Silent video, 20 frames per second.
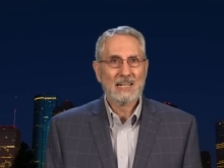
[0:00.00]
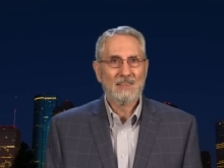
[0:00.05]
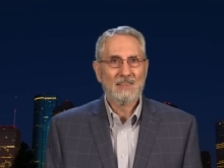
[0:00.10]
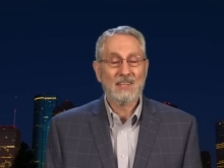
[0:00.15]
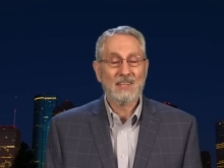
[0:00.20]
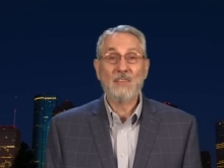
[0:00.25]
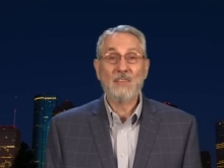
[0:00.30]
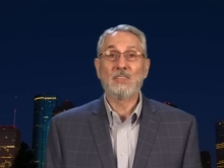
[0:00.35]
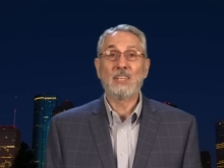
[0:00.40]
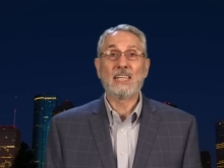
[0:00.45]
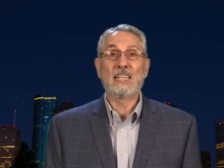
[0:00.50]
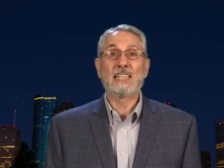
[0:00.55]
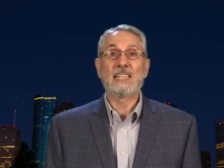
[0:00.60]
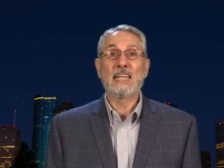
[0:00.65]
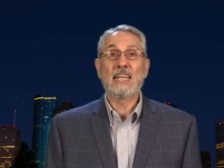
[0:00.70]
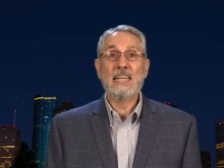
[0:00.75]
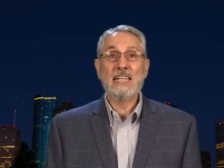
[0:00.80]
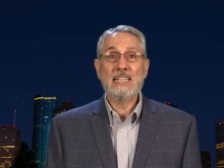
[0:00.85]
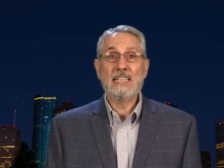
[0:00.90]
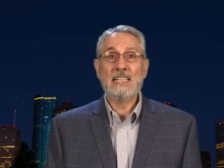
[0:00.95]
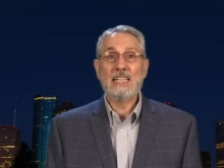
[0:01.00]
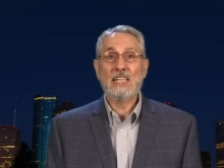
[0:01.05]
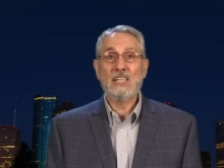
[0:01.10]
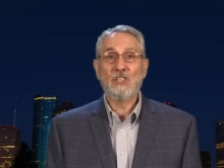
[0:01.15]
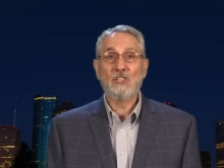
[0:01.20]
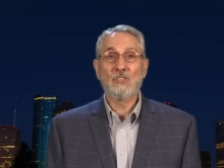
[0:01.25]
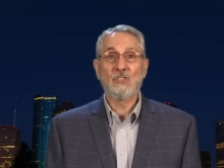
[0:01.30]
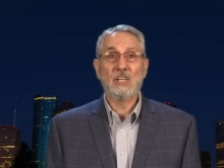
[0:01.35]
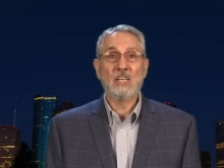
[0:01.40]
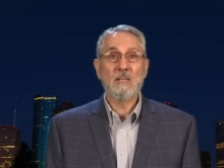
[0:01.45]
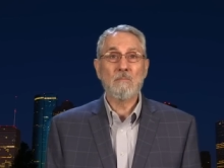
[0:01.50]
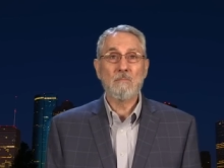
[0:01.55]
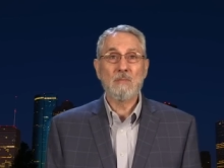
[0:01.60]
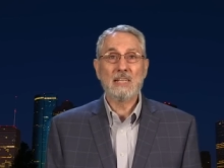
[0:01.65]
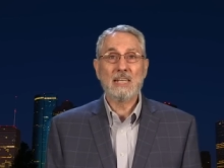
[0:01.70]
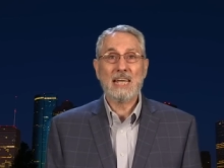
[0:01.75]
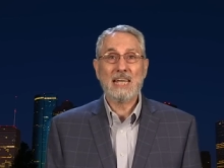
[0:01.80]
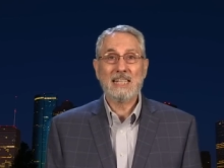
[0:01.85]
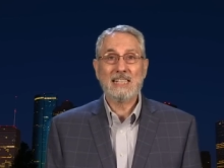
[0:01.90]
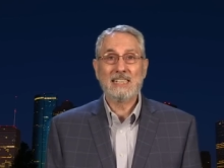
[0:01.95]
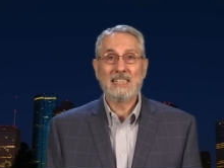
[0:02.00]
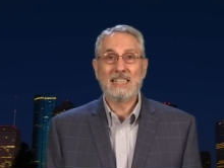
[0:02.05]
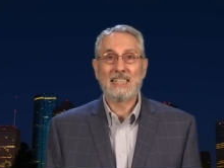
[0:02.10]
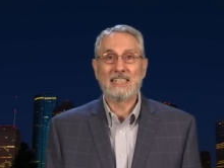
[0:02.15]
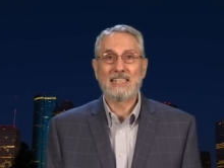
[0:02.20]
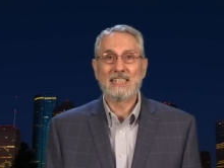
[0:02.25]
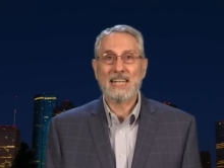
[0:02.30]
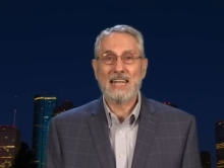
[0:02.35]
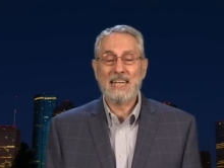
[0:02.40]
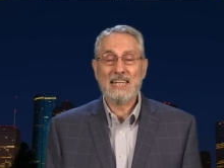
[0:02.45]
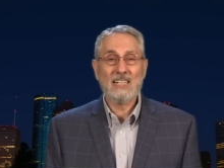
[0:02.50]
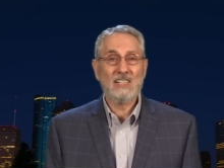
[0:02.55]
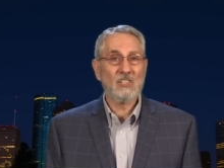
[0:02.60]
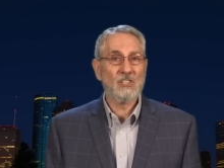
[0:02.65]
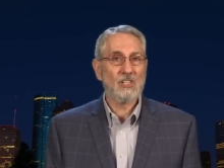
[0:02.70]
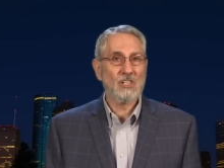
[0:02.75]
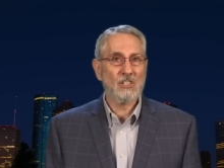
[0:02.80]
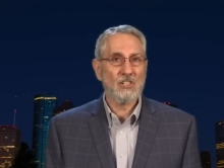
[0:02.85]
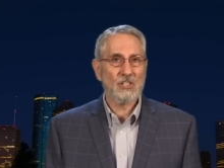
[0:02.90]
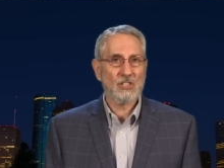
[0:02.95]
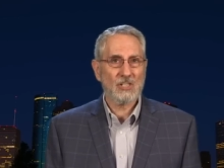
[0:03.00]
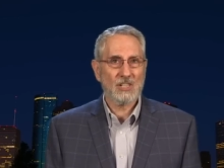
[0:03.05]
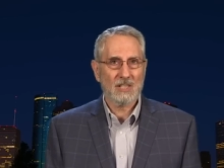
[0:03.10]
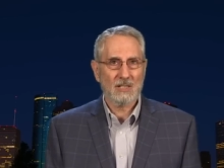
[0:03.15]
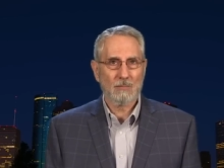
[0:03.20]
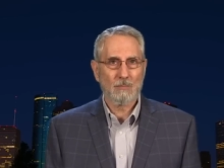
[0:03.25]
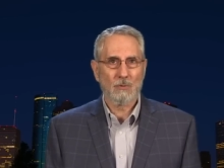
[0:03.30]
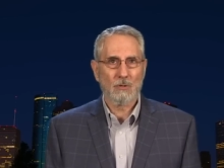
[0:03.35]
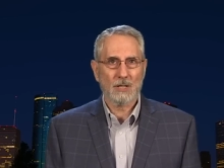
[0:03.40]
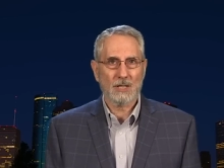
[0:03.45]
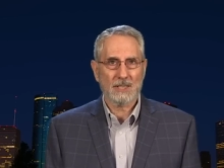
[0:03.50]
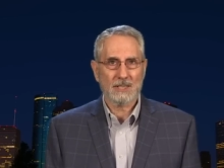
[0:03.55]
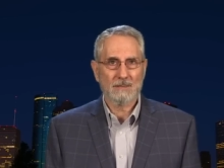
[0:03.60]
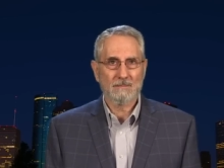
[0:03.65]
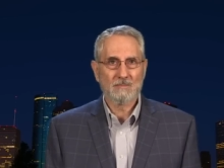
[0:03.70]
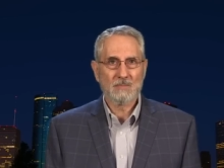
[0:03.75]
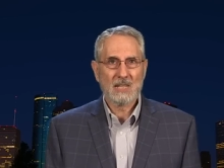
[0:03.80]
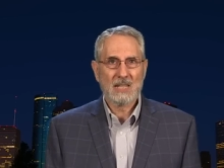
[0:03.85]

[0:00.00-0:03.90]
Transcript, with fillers: that the attendees then began to dance and celebrate.